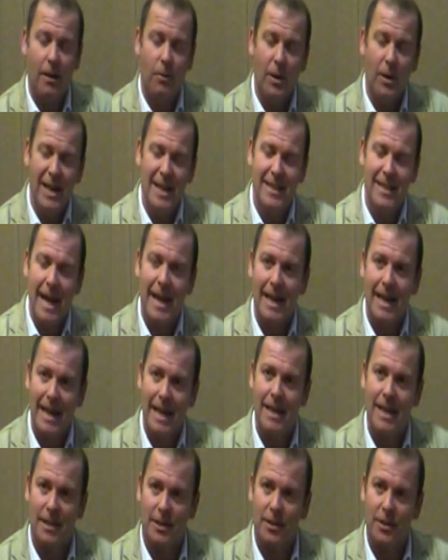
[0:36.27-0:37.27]
what exactly
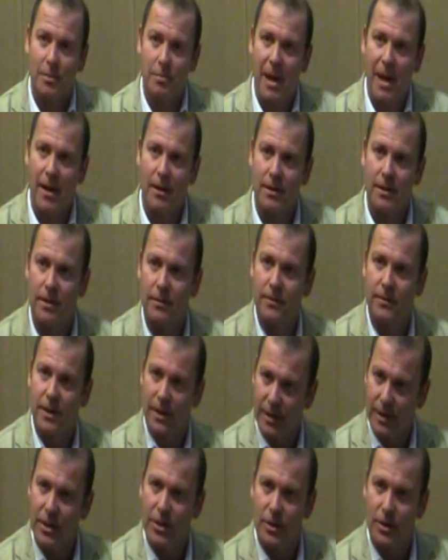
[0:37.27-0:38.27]
is comparative
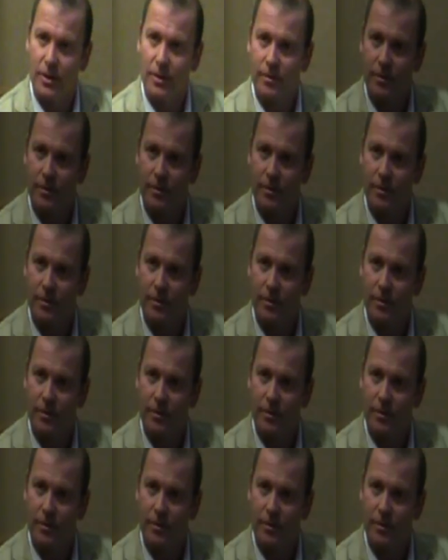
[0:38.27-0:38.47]
cognition?